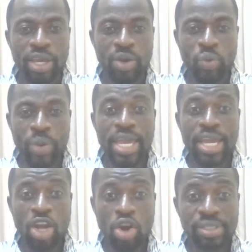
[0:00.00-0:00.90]
We
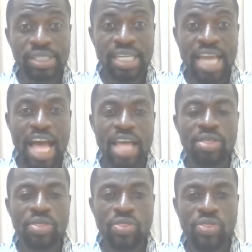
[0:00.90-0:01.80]
consider
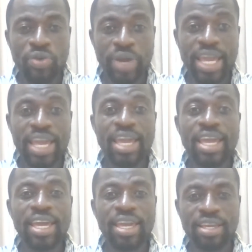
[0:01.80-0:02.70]

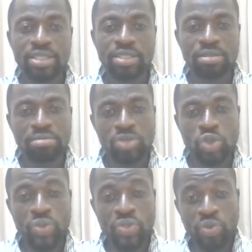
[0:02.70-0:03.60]
3 to
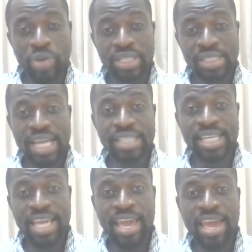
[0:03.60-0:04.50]

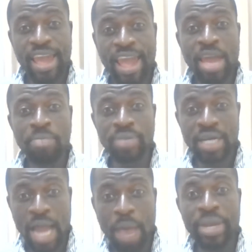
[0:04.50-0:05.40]
3:30 a.m.
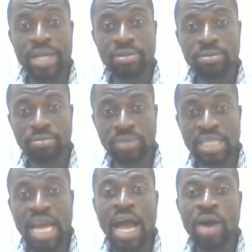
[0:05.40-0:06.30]
coming
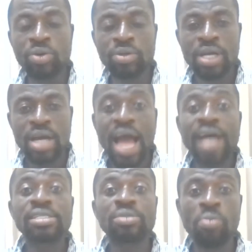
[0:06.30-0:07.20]
down
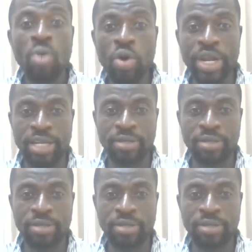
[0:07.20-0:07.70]
as morning.